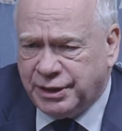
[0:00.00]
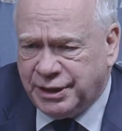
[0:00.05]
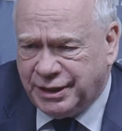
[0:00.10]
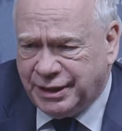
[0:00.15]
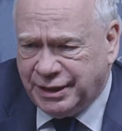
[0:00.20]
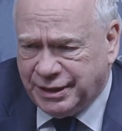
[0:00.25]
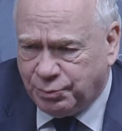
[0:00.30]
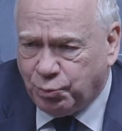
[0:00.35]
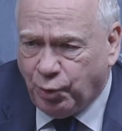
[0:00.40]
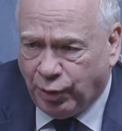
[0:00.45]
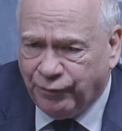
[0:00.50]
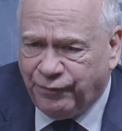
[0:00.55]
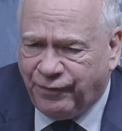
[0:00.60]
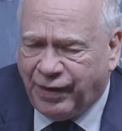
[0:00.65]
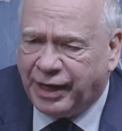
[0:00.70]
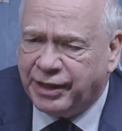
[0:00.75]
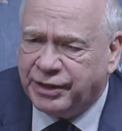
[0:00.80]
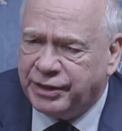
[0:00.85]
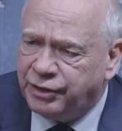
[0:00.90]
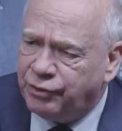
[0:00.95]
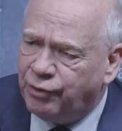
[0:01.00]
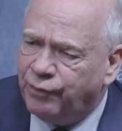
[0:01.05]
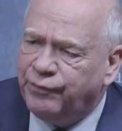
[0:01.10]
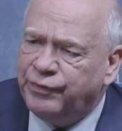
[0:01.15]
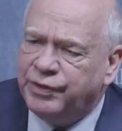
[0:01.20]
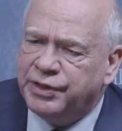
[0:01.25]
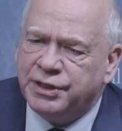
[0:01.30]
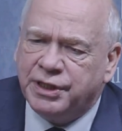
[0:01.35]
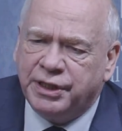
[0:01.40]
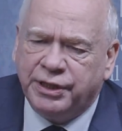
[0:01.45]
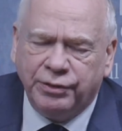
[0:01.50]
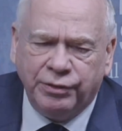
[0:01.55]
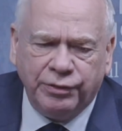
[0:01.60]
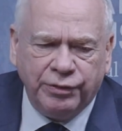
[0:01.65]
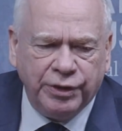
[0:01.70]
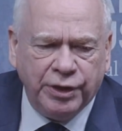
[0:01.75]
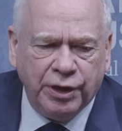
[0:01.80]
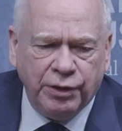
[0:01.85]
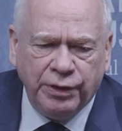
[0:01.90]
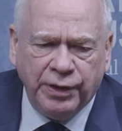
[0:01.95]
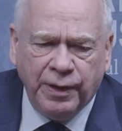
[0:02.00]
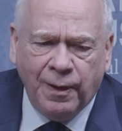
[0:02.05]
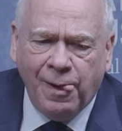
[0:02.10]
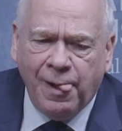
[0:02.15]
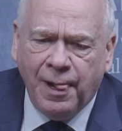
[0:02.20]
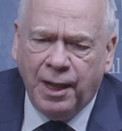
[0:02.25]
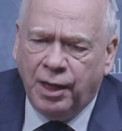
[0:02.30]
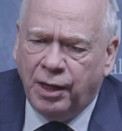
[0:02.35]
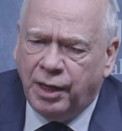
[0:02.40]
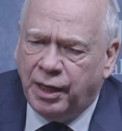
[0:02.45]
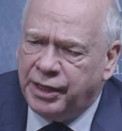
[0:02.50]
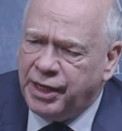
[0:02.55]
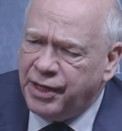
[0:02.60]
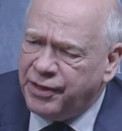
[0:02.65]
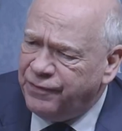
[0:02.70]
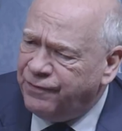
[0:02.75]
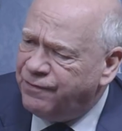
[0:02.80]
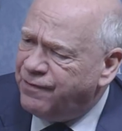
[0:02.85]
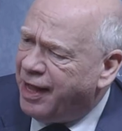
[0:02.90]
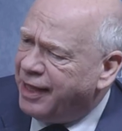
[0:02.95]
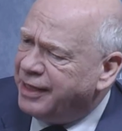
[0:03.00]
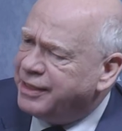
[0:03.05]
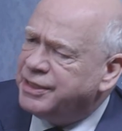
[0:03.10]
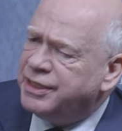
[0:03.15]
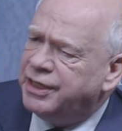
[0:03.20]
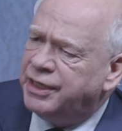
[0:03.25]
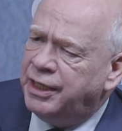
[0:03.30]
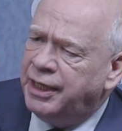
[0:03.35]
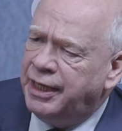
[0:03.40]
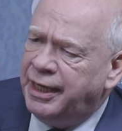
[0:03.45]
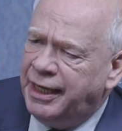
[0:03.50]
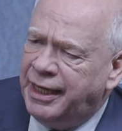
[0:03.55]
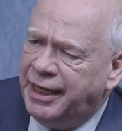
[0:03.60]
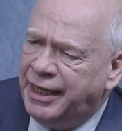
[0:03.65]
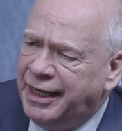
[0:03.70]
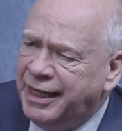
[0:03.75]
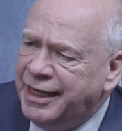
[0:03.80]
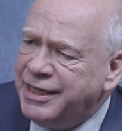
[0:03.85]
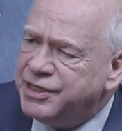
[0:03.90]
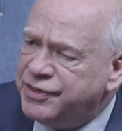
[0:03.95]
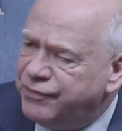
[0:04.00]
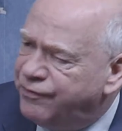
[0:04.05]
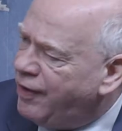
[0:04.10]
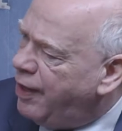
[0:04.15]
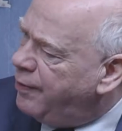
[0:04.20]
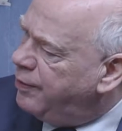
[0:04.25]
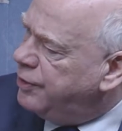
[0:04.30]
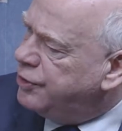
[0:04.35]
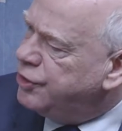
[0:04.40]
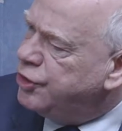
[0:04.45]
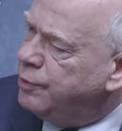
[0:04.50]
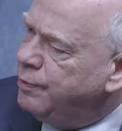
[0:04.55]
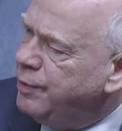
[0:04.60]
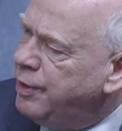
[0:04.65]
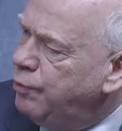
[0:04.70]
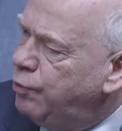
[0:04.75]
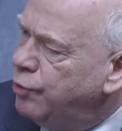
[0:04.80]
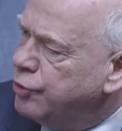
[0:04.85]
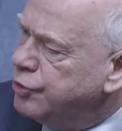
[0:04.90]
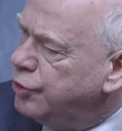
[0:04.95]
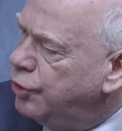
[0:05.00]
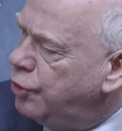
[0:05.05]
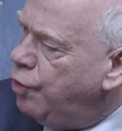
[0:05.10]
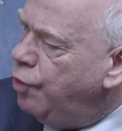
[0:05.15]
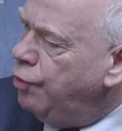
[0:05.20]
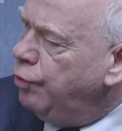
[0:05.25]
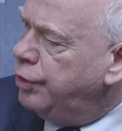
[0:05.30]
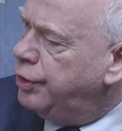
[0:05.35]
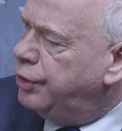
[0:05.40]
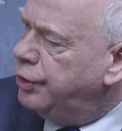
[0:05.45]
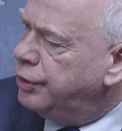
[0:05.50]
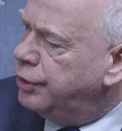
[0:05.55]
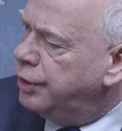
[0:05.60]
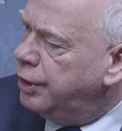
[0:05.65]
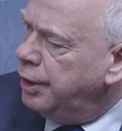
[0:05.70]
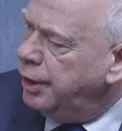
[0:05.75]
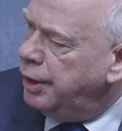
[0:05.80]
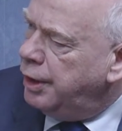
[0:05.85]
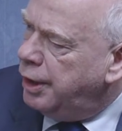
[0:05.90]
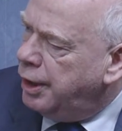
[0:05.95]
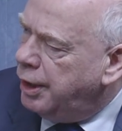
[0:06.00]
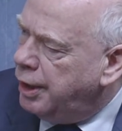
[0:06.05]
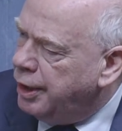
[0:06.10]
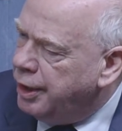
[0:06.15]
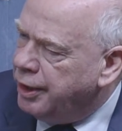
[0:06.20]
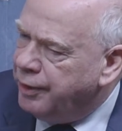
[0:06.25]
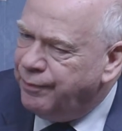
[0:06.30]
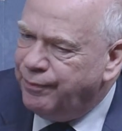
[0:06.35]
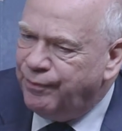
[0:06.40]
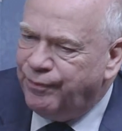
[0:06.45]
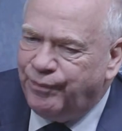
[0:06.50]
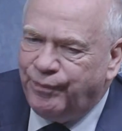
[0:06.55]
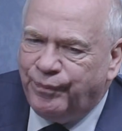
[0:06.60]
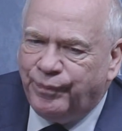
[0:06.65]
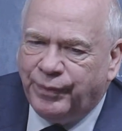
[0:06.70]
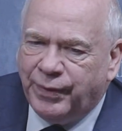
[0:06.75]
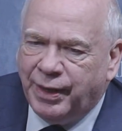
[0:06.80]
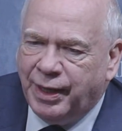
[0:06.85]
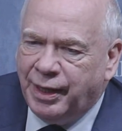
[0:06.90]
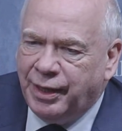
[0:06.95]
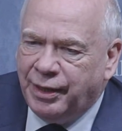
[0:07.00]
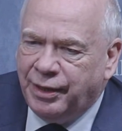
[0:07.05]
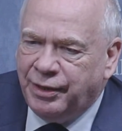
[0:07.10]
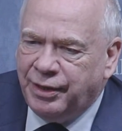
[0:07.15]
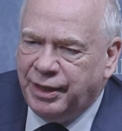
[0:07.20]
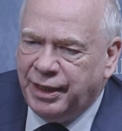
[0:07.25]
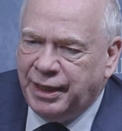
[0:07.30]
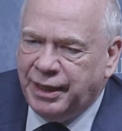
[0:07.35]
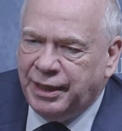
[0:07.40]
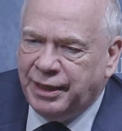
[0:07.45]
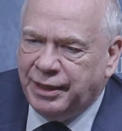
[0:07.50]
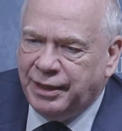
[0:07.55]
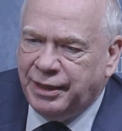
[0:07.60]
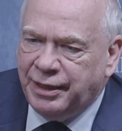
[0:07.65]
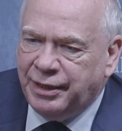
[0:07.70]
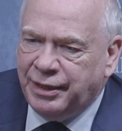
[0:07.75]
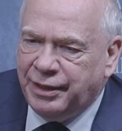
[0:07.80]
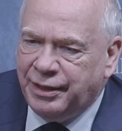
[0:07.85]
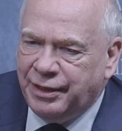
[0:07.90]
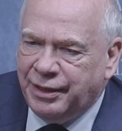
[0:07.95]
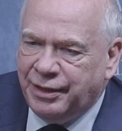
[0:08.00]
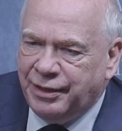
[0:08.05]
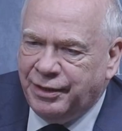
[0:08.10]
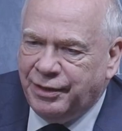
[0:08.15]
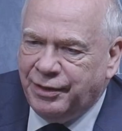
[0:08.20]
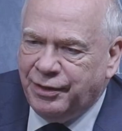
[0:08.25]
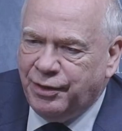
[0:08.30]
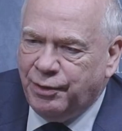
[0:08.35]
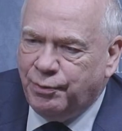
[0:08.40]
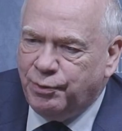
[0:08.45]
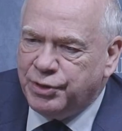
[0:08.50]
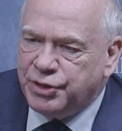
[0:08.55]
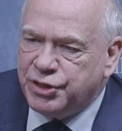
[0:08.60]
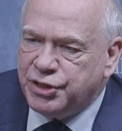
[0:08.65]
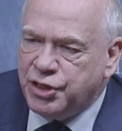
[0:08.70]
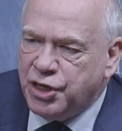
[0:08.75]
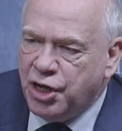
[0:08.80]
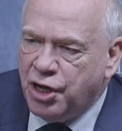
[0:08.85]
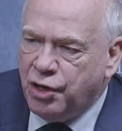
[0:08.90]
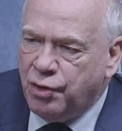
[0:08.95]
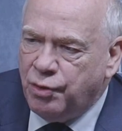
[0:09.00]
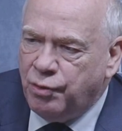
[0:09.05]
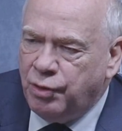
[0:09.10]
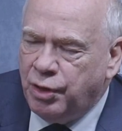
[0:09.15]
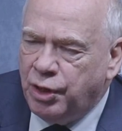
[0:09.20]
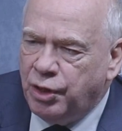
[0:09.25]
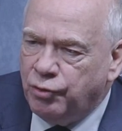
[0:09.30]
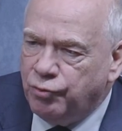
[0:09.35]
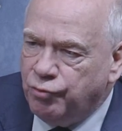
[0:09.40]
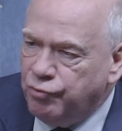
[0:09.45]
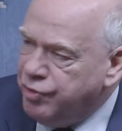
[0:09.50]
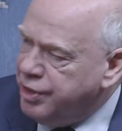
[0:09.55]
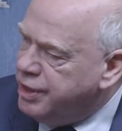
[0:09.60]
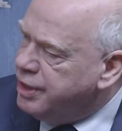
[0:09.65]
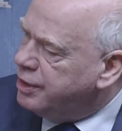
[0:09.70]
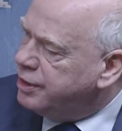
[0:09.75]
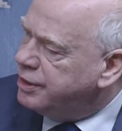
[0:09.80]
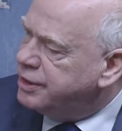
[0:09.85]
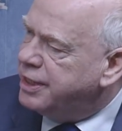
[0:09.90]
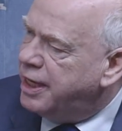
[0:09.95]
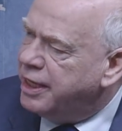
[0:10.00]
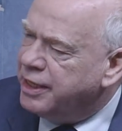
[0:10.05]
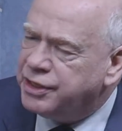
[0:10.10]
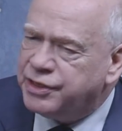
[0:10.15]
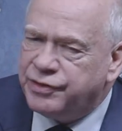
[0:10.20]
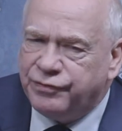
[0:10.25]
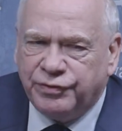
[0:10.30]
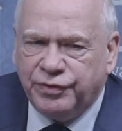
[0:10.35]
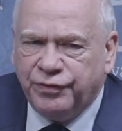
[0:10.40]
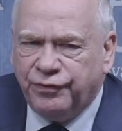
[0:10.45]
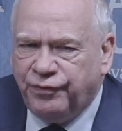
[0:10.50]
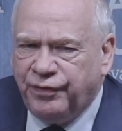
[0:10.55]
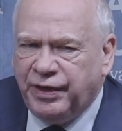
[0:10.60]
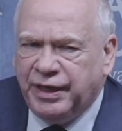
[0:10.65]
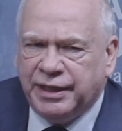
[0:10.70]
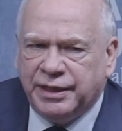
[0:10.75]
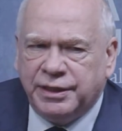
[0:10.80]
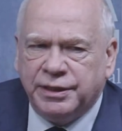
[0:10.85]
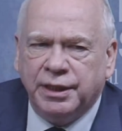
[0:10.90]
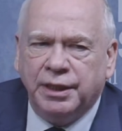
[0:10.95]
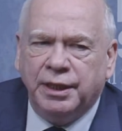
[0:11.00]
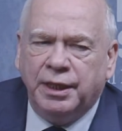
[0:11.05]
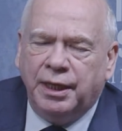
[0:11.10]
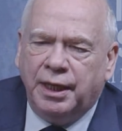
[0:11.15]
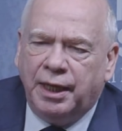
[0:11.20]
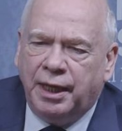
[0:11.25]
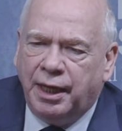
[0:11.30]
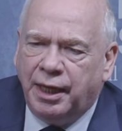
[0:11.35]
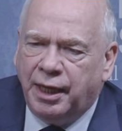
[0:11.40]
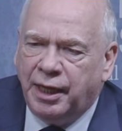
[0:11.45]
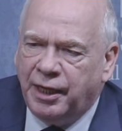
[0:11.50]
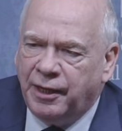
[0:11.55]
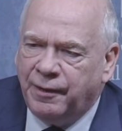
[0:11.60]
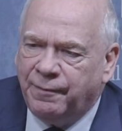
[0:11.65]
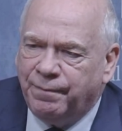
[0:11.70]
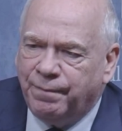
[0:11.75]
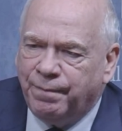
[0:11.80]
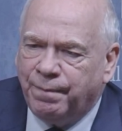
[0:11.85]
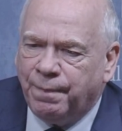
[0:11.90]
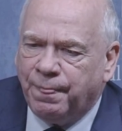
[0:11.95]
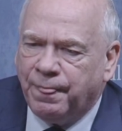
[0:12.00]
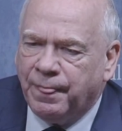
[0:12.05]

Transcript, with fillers: it's one factor, obviously not the only. Another factor is the fact that Germany wasn't conquered. Um, the, there was no real sense of defeat, um,